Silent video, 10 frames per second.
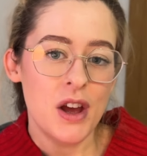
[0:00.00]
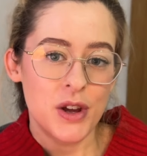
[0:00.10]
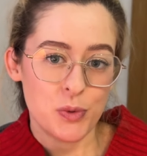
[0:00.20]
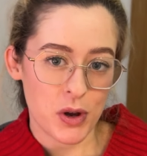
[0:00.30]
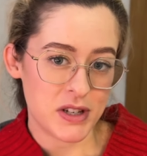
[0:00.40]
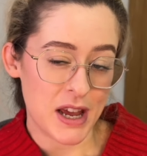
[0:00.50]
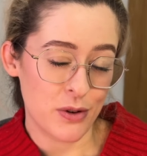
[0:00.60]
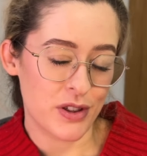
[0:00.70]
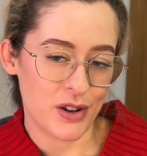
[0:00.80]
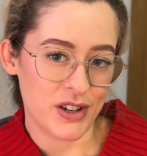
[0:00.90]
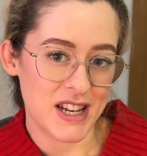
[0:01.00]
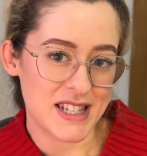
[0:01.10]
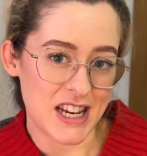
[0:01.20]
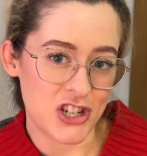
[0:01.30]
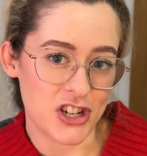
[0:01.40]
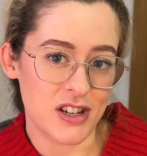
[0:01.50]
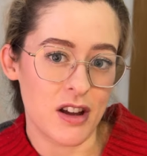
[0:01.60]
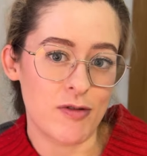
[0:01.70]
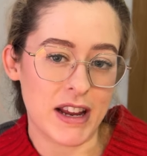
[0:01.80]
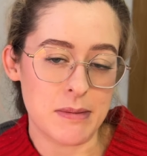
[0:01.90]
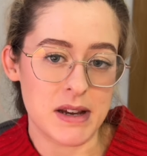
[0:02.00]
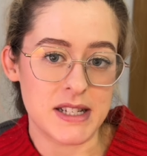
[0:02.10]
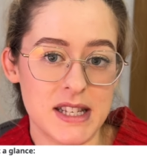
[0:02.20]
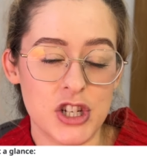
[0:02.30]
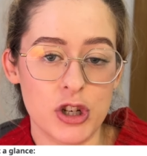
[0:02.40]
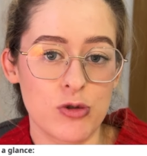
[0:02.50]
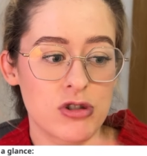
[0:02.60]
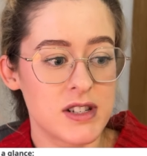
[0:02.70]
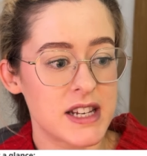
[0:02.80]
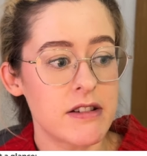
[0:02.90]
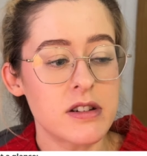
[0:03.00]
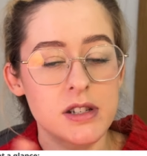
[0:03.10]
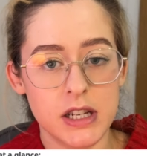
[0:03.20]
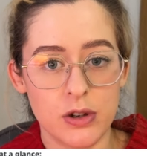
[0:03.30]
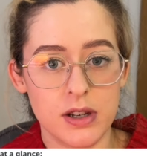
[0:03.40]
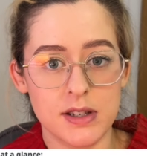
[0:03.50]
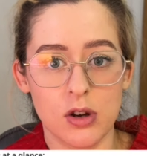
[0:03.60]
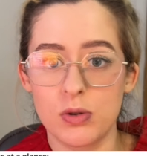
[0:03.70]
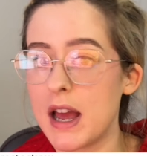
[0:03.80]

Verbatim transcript: The World Health Organization recommends that children 0 to 2 years old